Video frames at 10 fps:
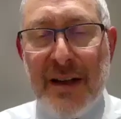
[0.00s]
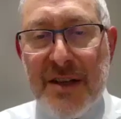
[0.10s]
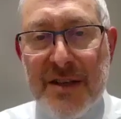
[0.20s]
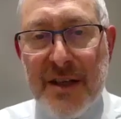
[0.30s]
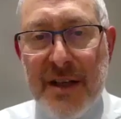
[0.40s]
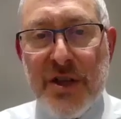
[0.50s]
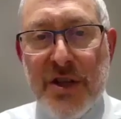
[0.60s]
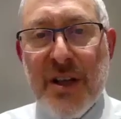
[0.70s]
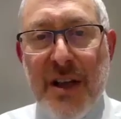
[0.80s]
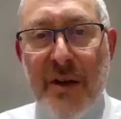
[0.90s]
at least
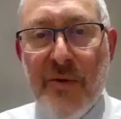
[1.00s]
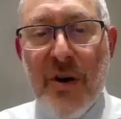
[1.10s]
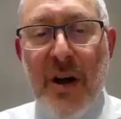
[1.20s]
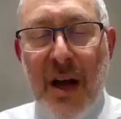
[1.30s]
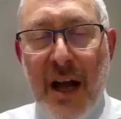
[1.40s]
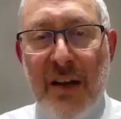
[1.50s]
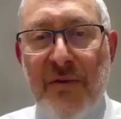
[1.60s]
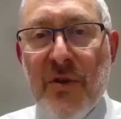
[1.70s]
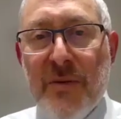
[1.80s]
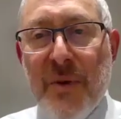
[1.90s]
initially they were. And
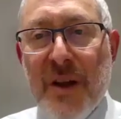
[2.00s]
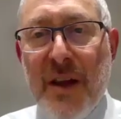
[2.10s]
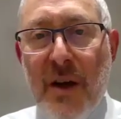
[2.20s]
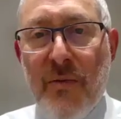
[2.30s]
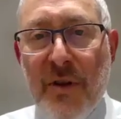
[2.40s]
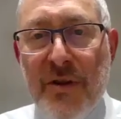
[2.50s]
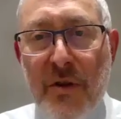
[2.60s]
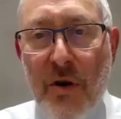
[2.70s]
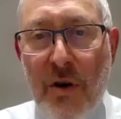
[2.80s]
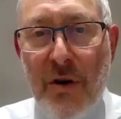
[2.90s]
if you had been there with
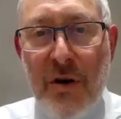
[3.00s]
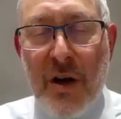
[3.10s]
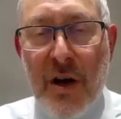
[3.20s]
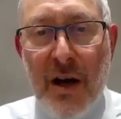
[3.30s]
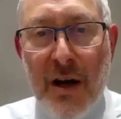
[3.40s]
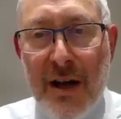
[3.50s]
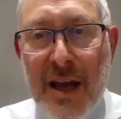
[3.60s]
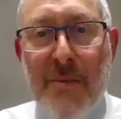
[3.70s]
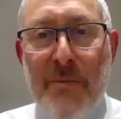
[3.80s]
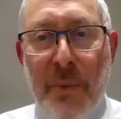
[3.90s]
your
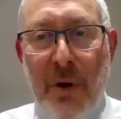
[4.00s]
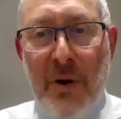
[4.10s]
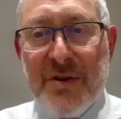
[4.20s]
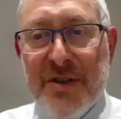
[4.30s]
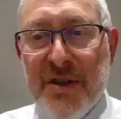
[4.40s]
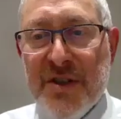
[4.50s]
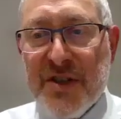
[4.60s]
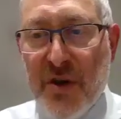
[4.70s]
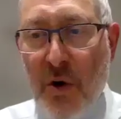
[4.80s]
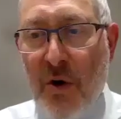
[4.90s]
impulse to
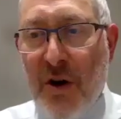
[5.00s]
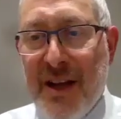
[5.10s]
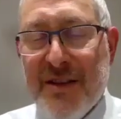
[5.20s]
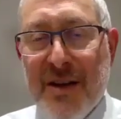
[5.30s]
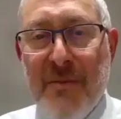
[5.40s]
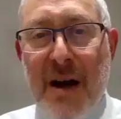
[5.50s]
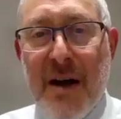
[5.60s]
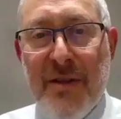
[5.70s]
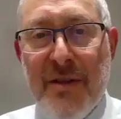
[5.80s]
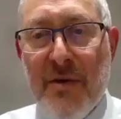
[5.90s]
scorn and to
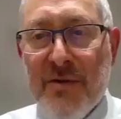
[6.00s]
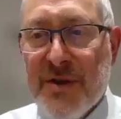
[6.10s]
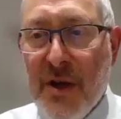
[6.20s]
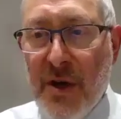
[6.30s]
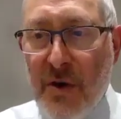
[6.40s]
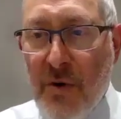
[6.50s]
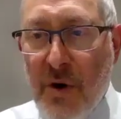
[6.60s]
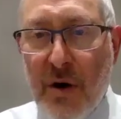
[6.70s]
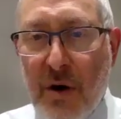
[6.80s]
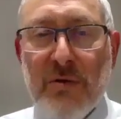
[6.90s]
mock those who
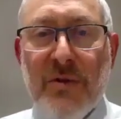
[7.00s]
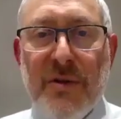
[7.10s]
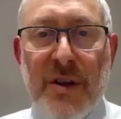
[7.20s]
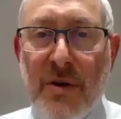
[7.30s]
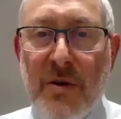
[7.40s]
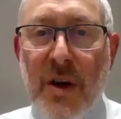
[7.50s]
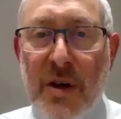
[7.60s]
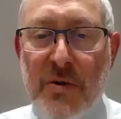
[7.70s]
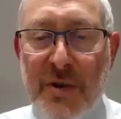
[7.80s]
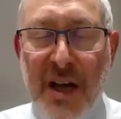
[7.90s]
are older than you,
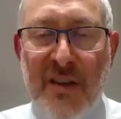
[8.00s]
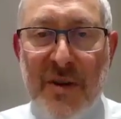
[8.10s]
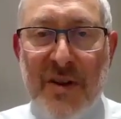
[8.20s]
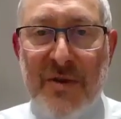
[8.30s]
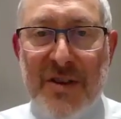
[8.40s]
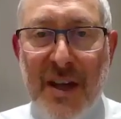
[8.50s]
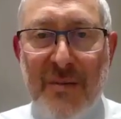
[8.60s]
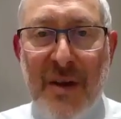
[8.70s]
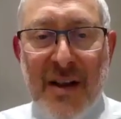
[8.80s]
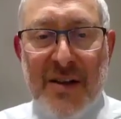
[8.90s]
you would not have been
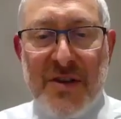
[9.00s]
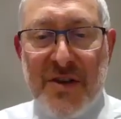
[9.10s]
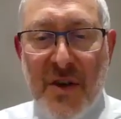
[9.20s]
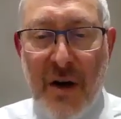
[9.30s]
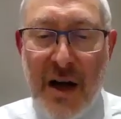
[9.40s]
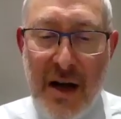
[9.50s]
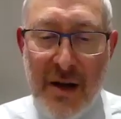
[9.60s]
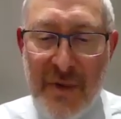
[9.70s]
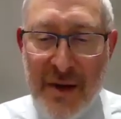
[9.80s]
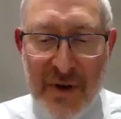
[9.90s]
redeemed. So
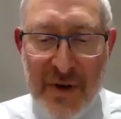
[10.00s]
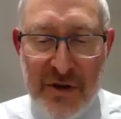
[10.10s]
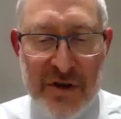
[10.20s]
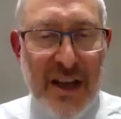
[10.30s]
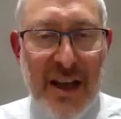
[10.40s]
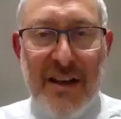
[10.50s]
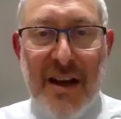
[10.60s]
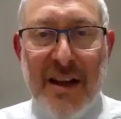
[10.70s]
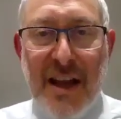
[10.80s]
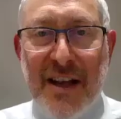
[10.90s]
maybe we shouldn't end
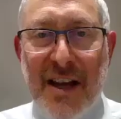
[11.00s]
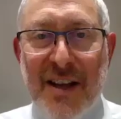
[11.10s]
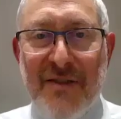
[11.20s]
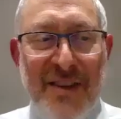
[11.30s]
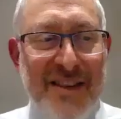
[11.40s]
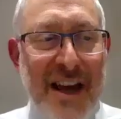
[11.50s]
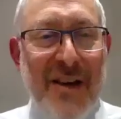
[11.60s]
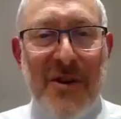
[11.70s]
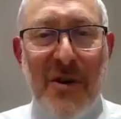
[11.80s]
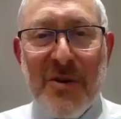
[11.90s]
on that kind of a
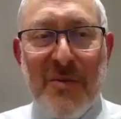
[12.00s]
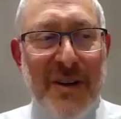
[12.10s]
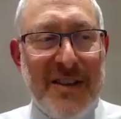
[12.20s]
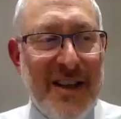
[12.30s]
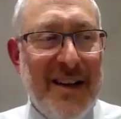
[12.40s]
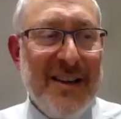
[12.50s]
down note, but